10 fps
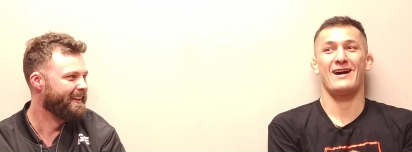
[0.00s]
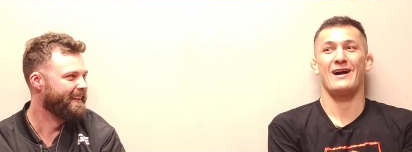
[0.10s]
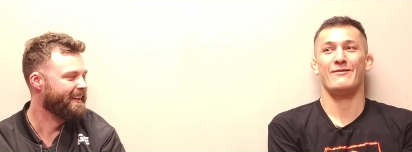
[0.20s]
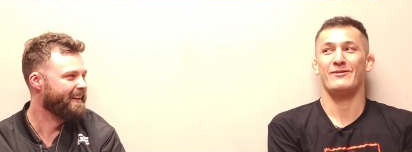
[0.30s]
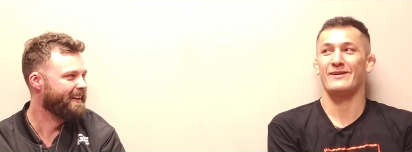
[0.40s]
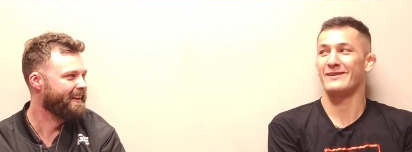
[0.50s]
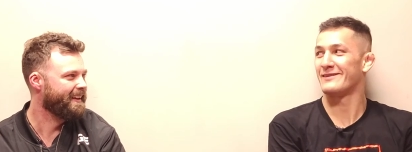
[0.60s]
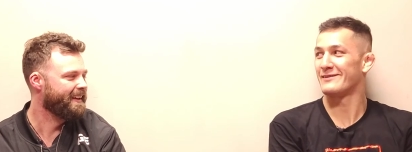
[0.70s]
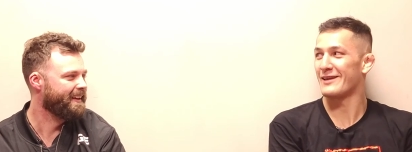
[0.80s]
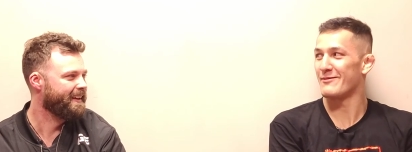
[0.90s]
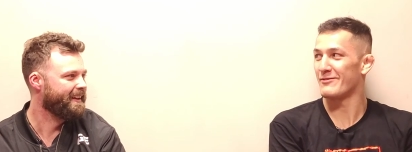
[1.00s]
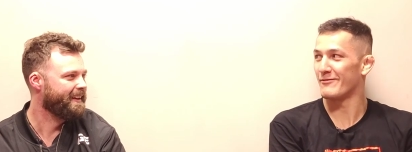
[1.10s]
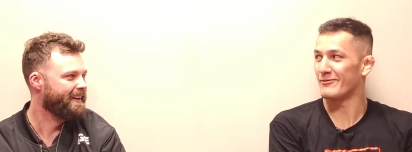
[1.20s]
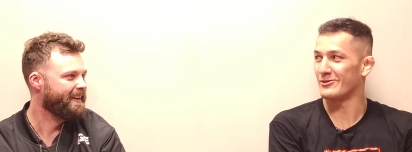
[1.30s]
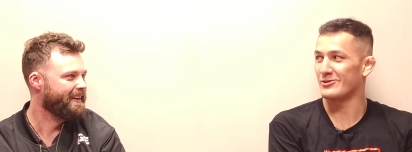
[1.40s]
Speaker 1: high, but keeping
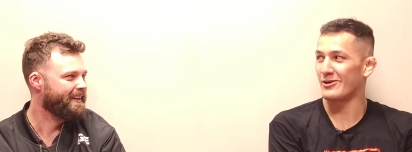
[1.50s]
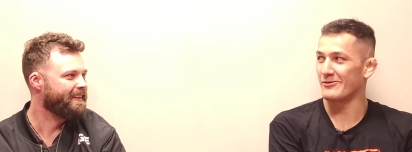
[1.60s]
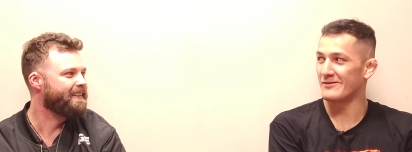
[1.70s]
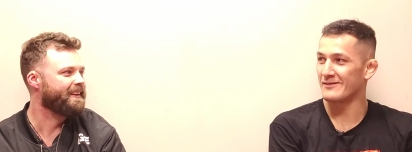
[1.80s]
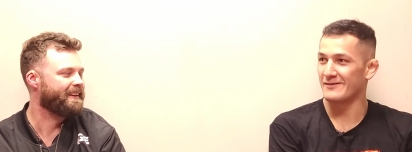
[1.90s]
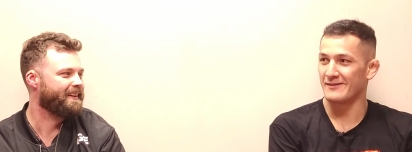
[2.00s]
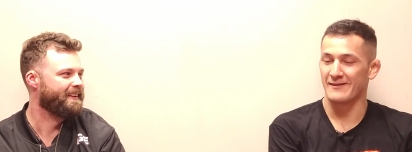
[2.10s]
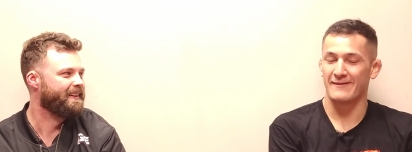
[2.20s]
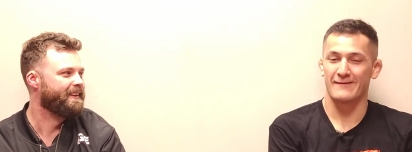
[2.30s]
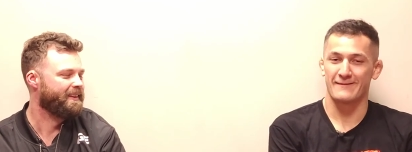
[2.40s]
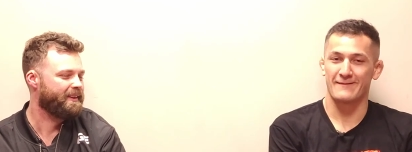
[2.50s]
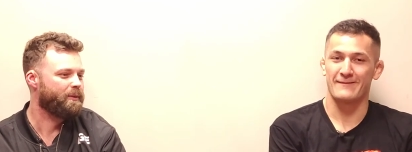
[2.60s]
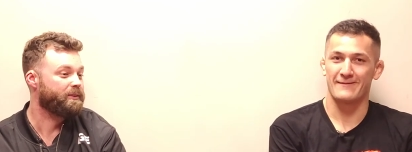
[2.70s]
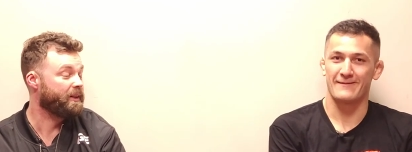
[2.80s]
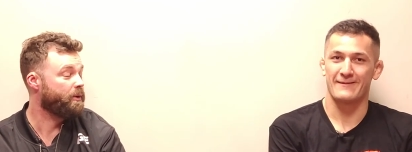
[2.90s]
them controlled. Yeah. yeah.
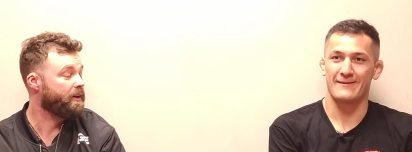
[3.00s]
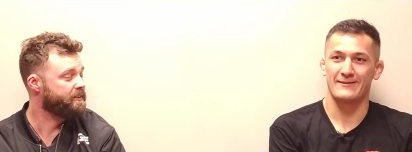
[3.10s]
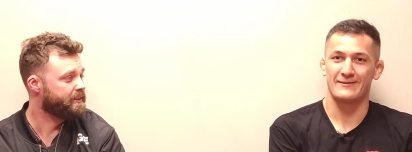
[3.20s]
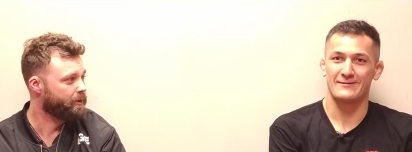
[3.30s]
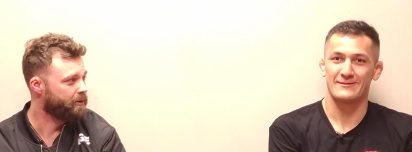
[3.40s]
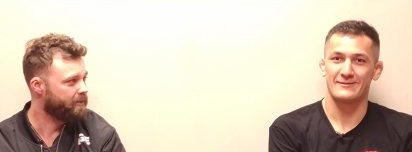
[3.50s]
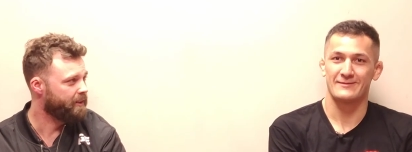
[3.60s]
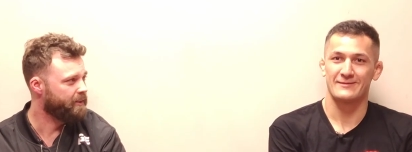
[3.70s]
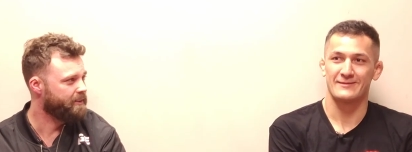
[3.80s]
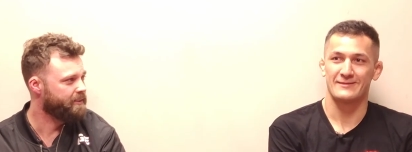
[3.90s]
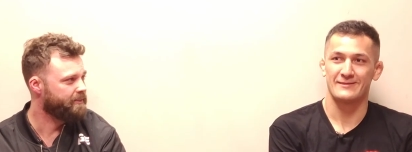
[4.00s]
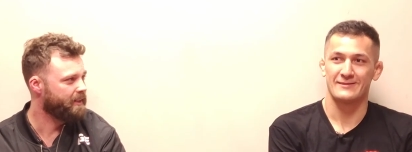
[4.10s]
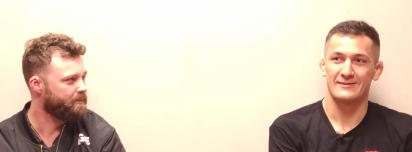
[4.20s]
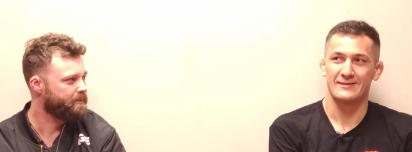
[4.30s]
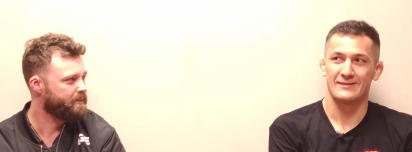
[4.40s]
Was that
Speaker 2: quite a skill you felt like you had to
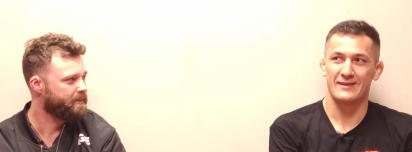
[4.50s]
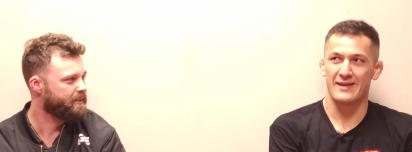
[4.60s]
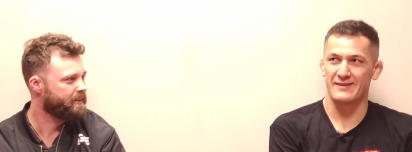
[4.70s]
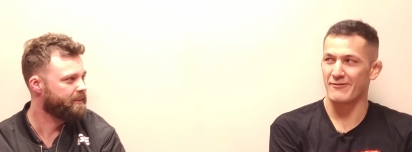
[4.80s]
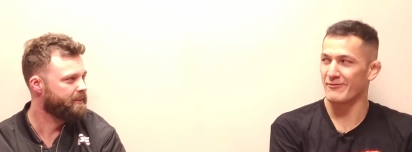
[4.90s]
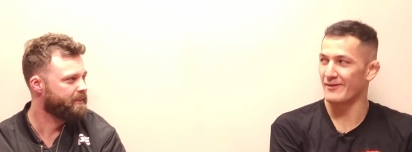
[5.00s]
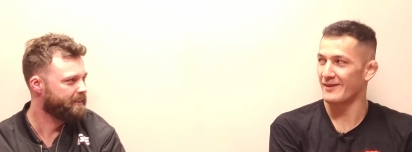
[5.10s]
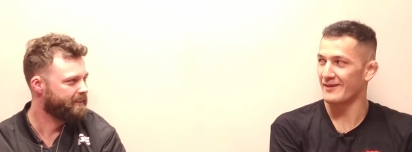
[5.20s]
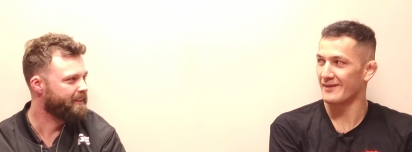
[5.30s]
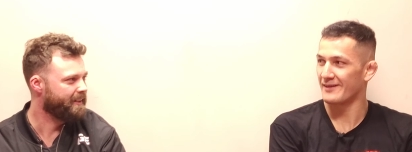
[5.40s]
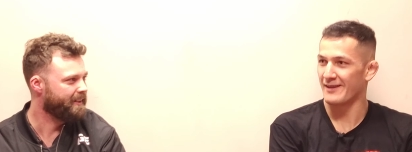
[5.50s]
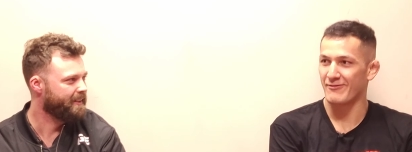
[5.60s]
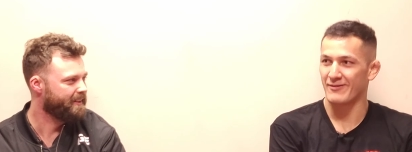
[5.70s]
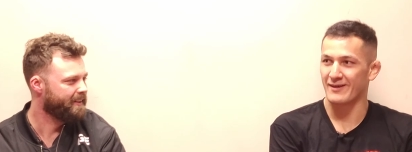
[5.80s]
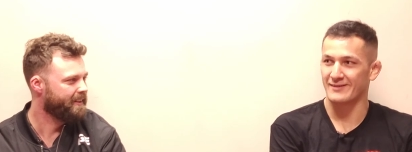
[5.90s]
develop?
Speaker 1: Yeah, definitely. Yeah.
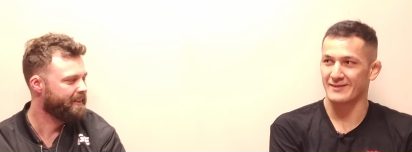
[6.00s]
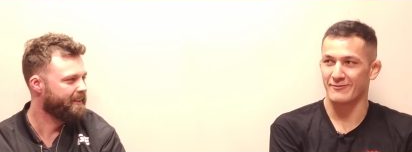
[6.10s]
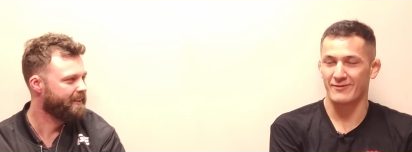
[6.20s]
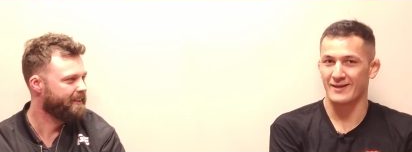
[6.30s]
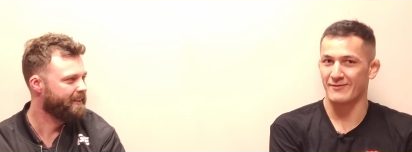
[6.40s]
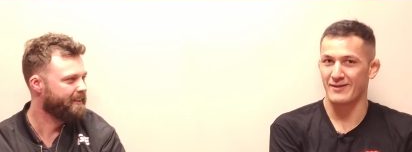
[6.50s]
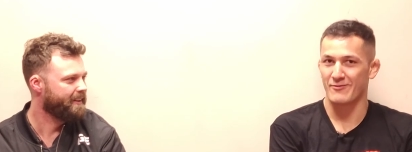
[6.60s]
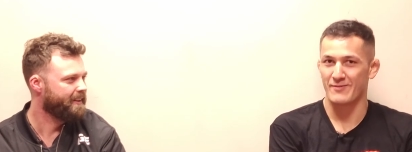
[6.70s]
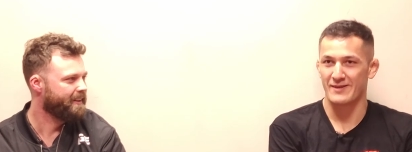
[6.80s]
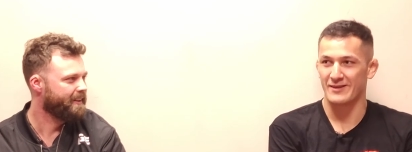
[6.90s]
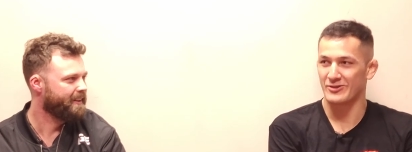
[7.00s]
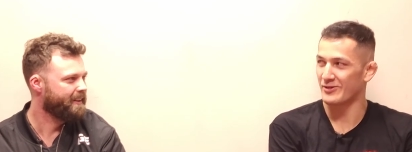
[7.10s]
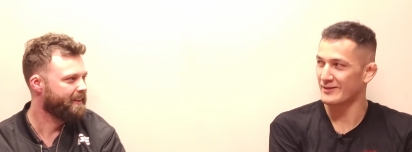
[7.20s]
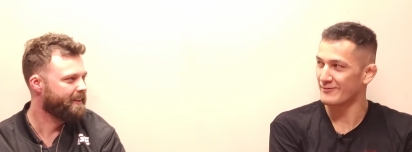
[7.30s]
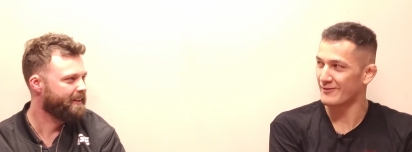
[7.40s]
Definitely. I was like, fuck, I've never been this
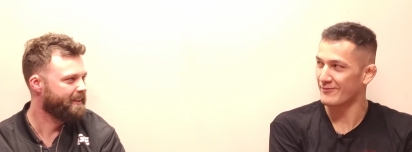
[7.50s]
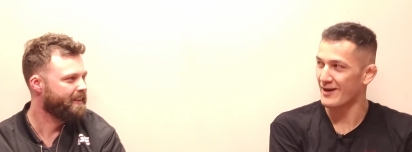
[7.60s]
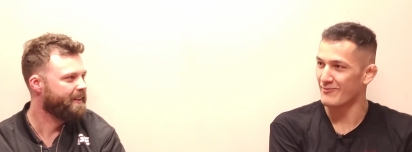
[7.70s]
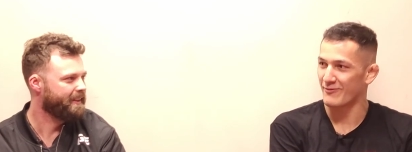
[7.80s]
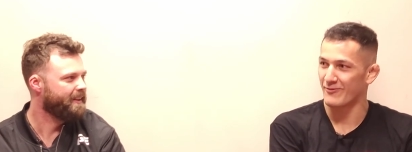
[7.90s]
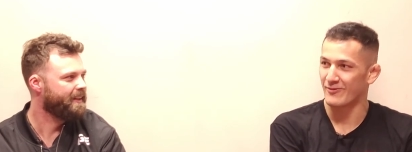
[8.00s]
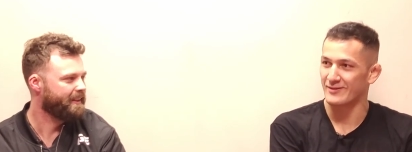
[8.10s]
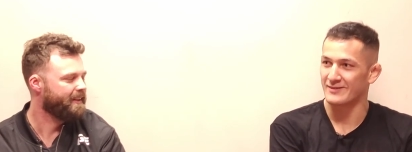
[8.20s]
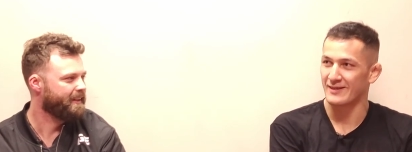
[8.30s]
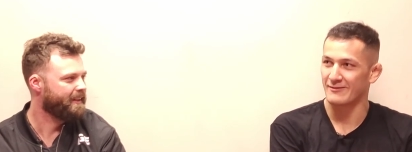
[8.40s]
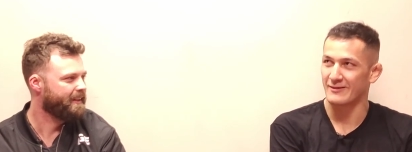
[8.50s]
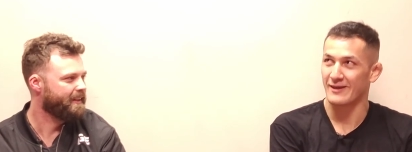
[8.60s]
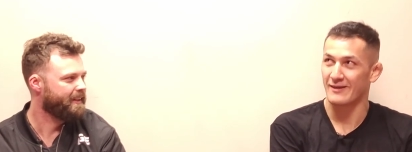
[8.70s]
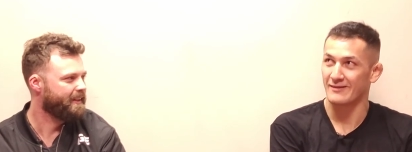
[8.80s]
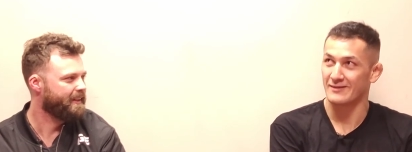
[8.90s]
stressed for a fight before. It's like, okay,